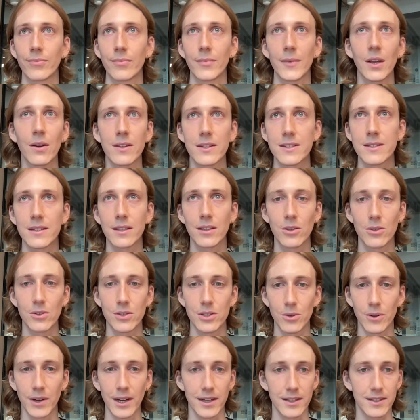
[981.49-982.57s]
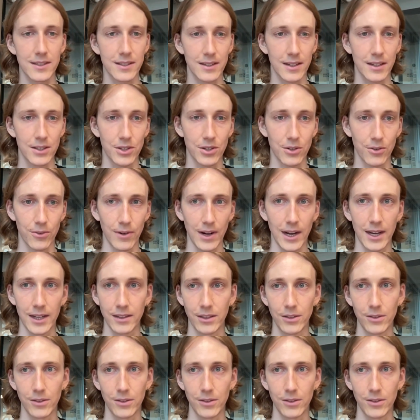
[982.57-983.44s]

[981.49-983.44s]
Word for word: you know, this is a huge UX issue, right?